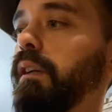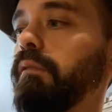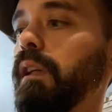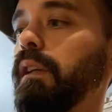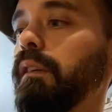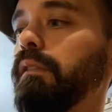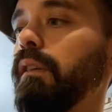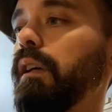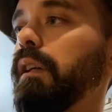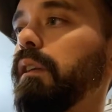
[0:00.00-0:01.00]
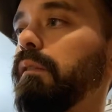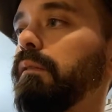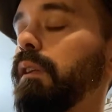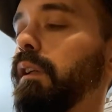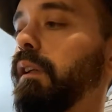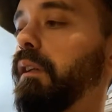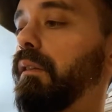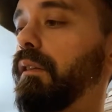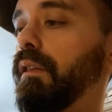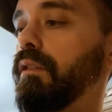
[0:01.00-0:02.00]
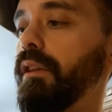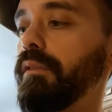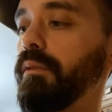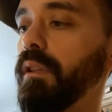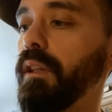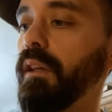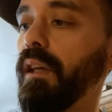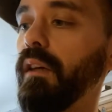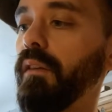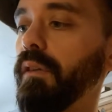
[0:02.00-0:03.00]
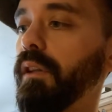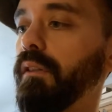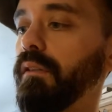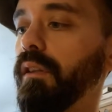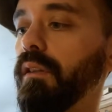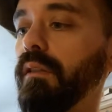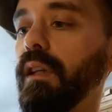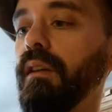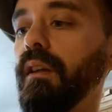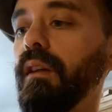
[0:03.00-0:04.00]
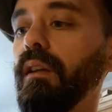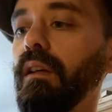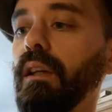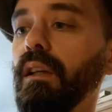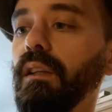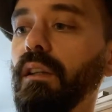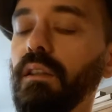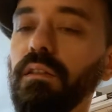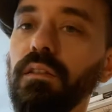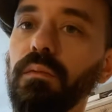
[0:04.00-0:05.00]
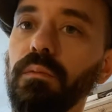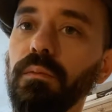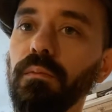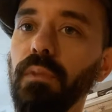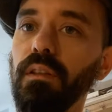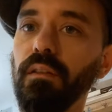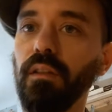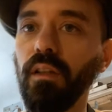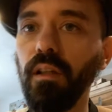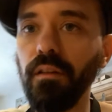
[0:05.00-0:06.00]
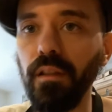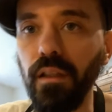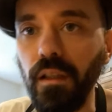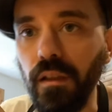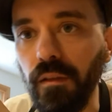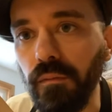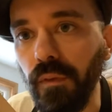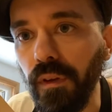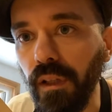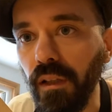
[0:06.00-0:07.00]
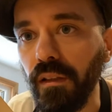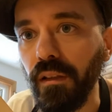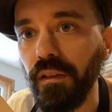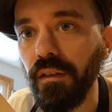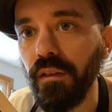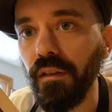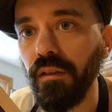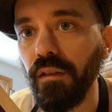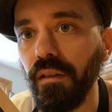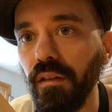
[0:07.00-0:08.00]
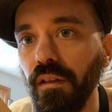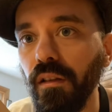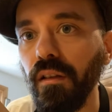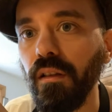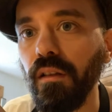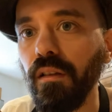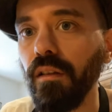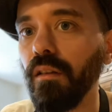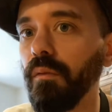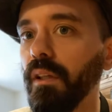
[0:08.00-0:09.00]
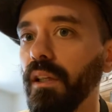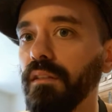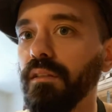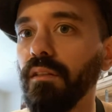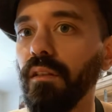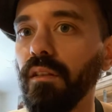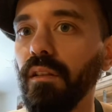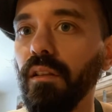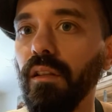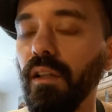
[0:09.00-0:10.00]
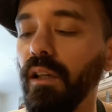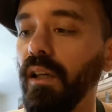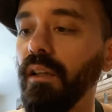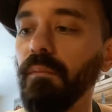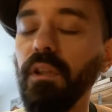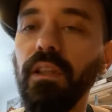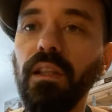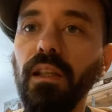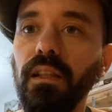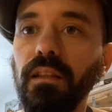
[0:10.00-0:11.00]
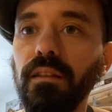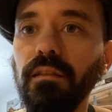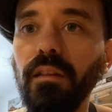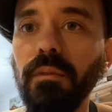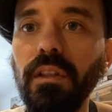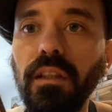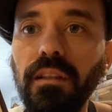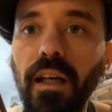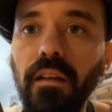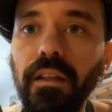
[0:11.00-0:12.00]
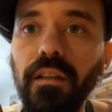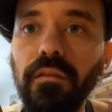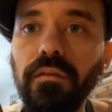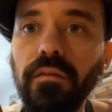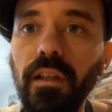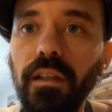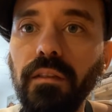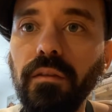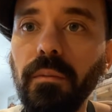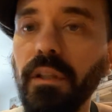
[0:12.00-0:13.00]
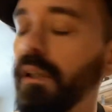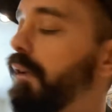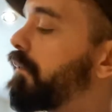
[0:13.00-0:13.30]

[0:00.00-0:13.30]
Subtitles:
really exciting. Had the truss rod in there, everything's going great. And then I just went to cut the thickness of the headstock, and I'm looking down at it like from here,